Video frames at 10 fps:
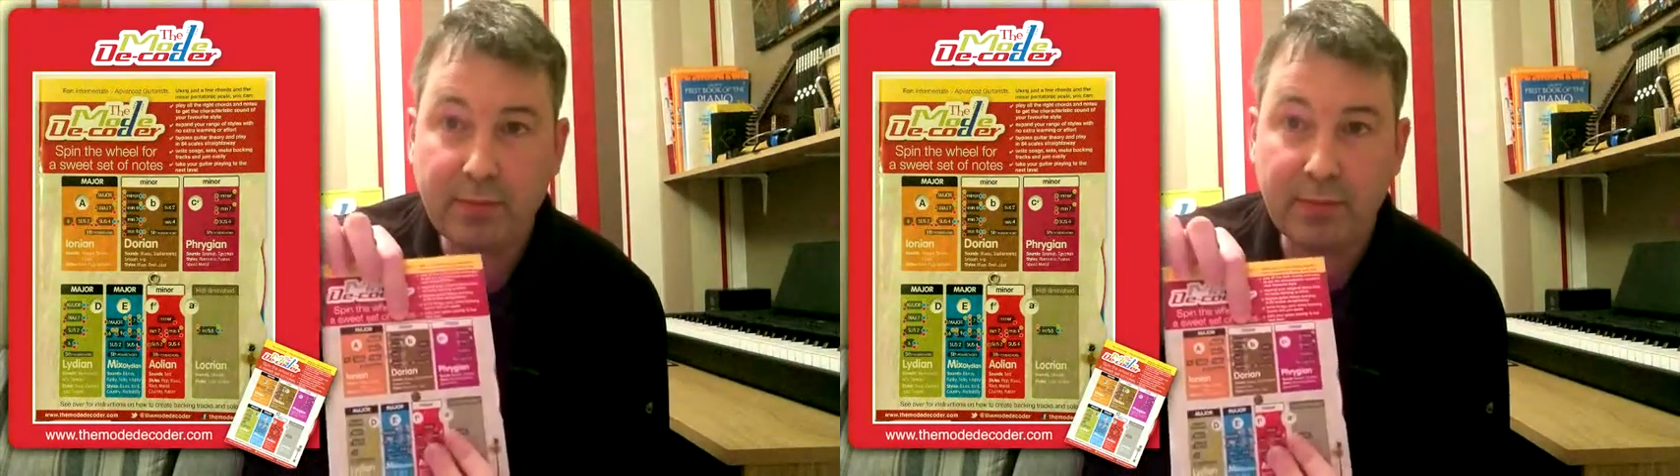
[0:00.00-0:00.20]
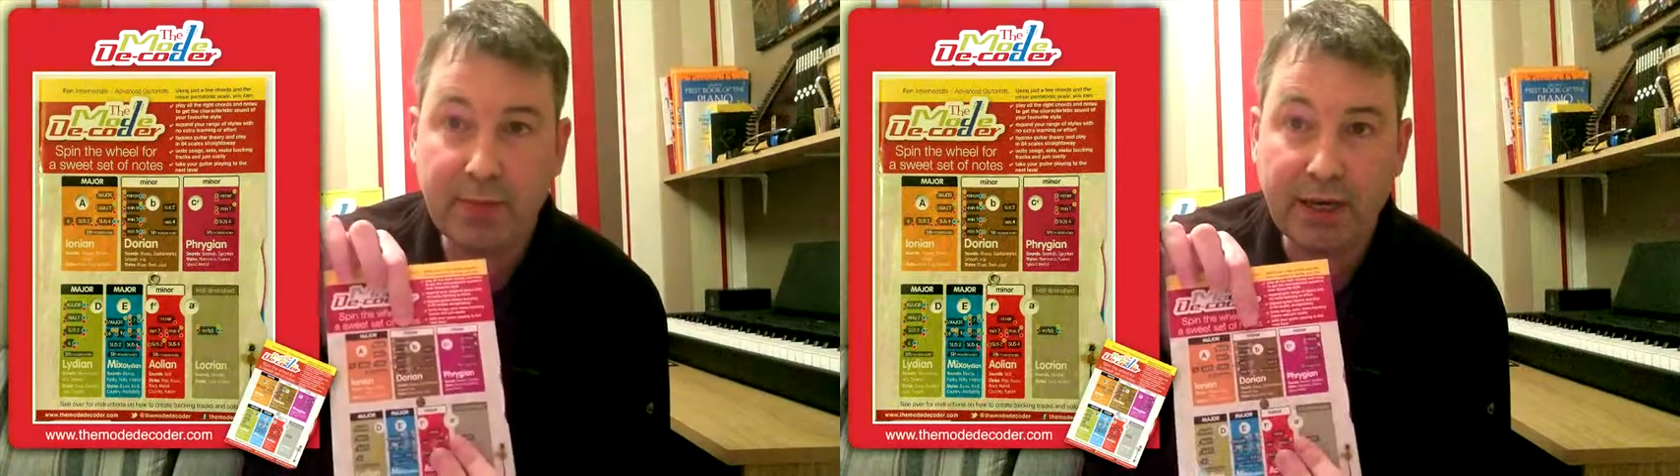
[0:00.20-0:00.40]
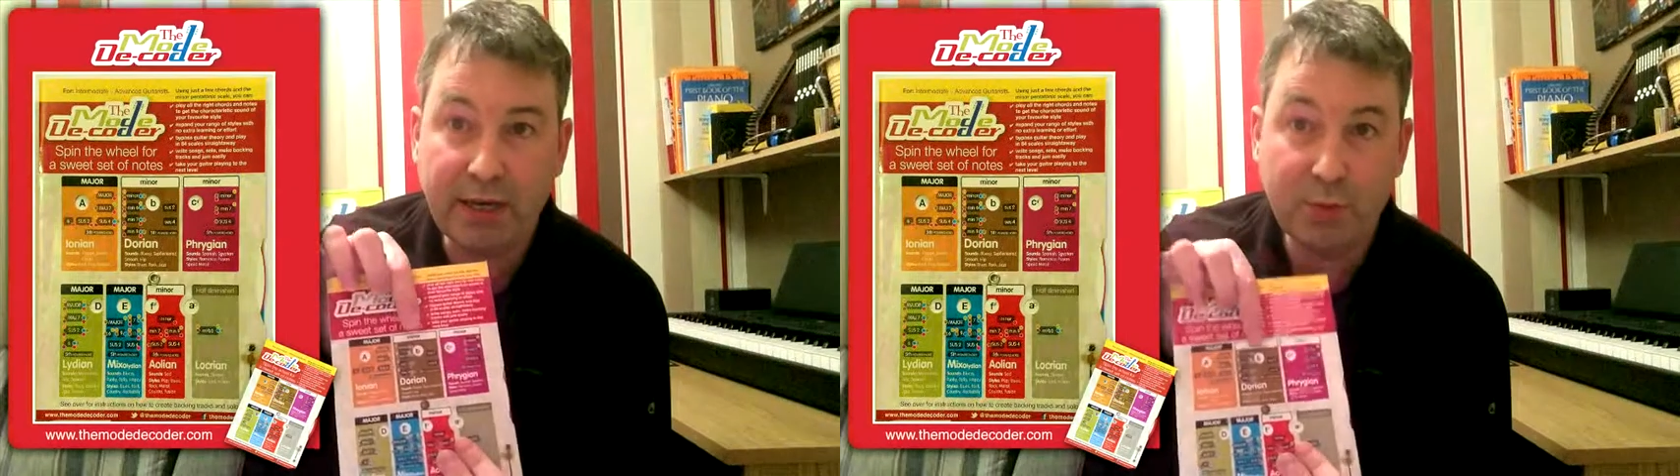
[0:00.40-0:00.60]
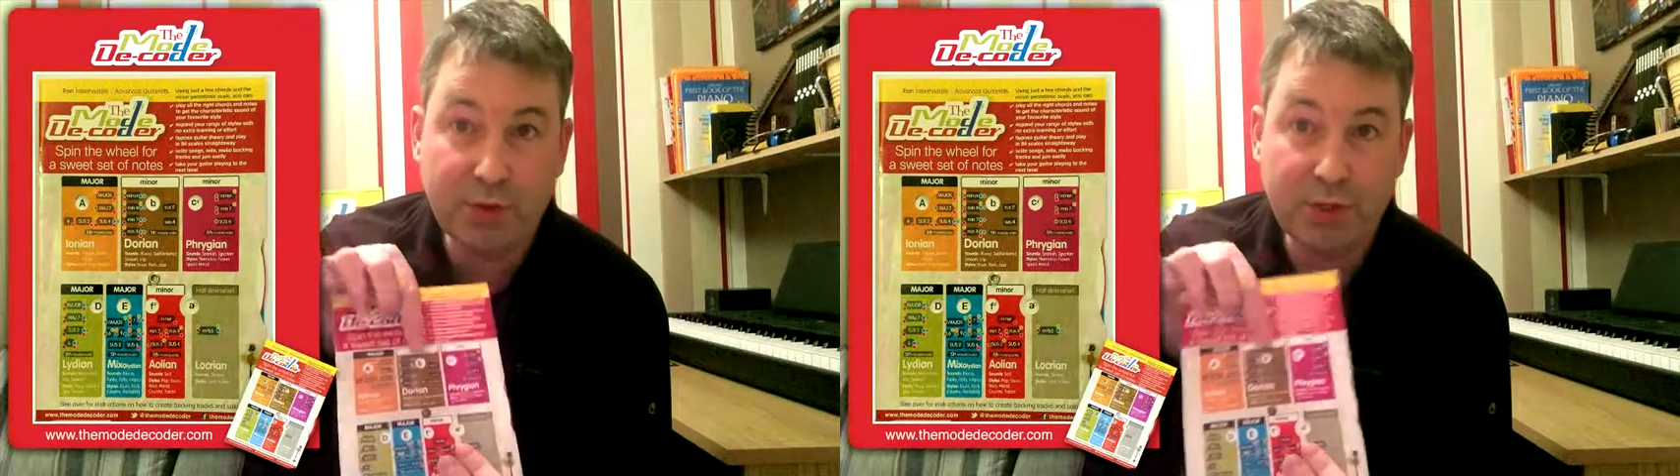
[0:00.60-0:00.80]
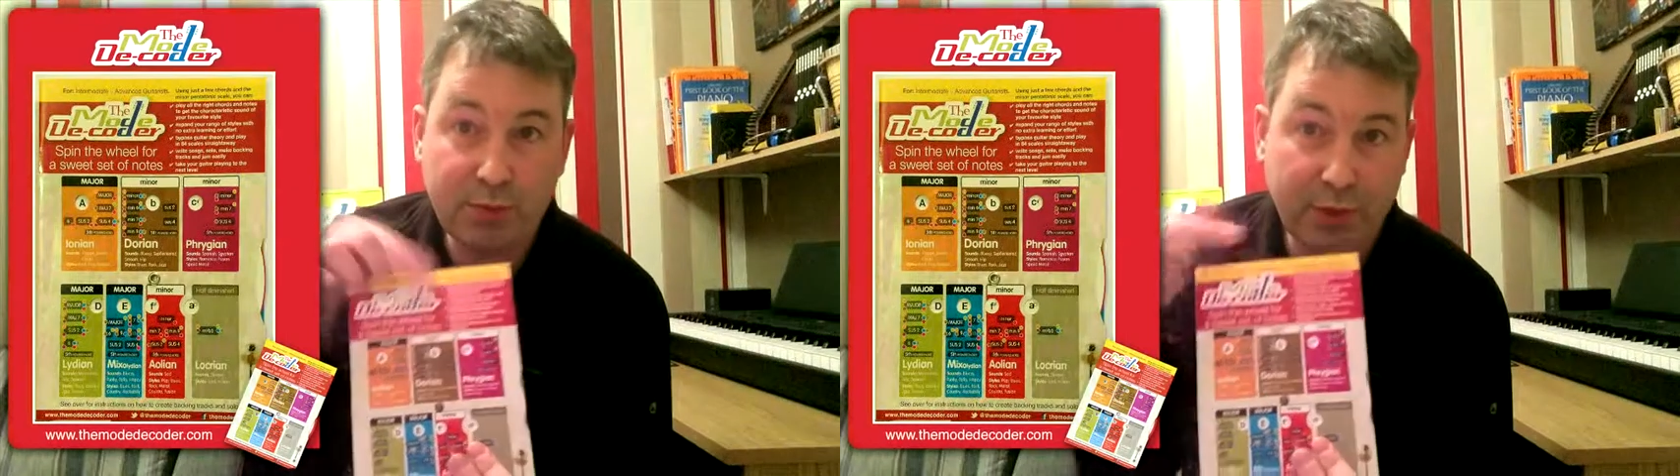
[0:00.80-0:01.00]
in it,
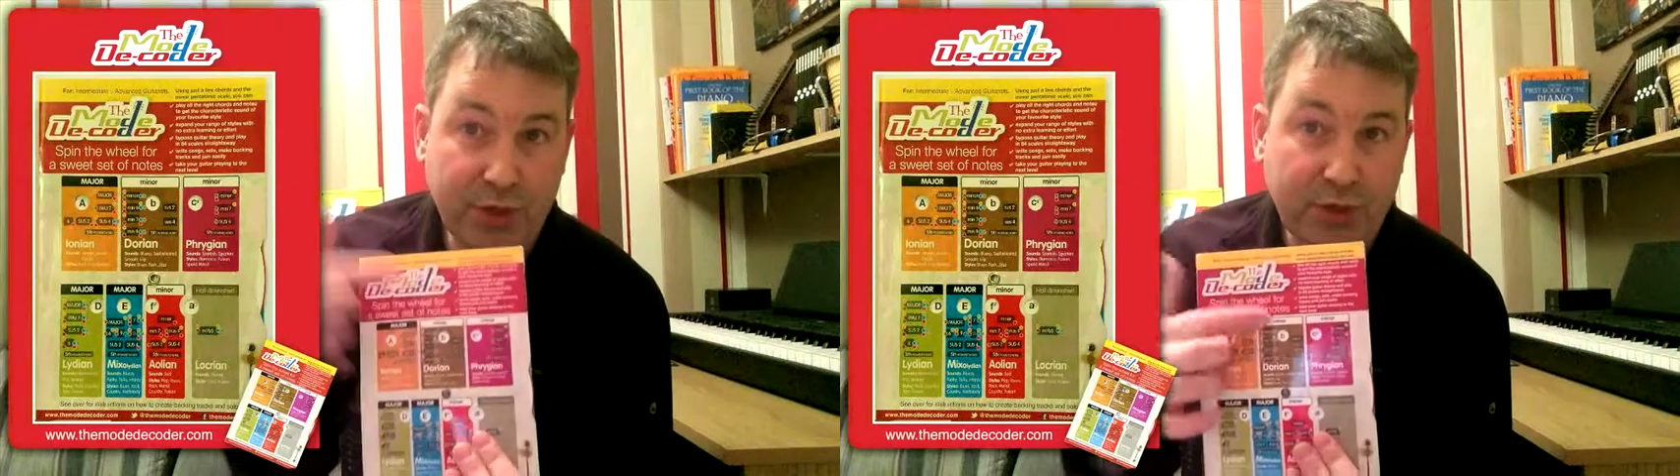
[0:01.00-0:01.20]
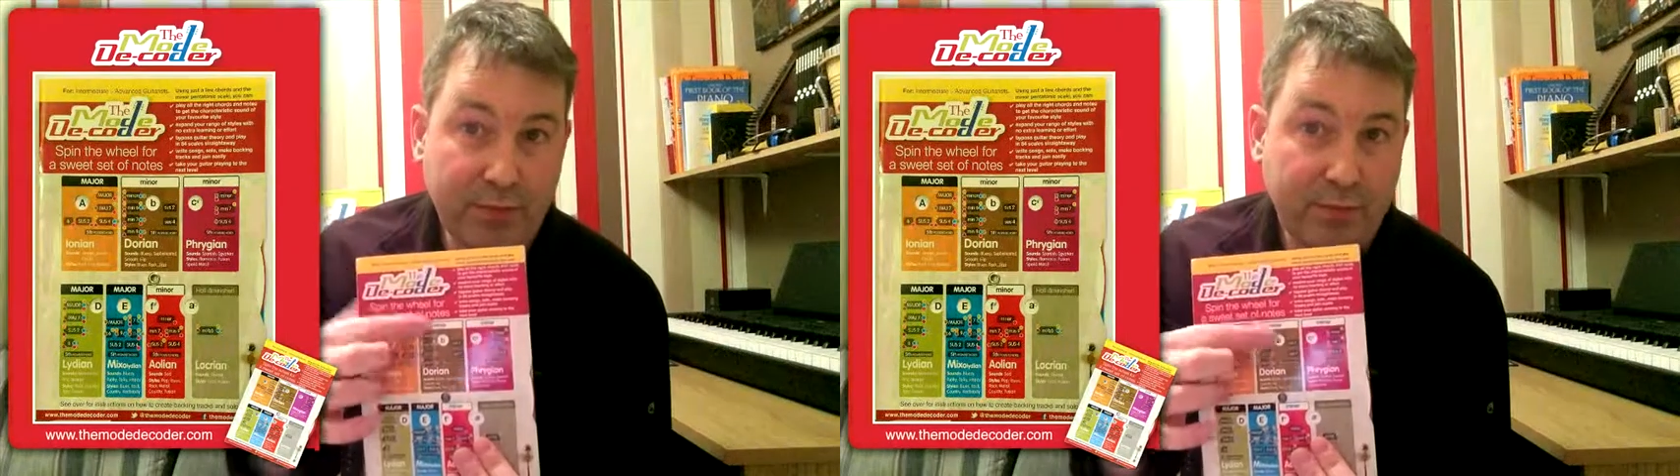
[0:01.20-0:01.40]
which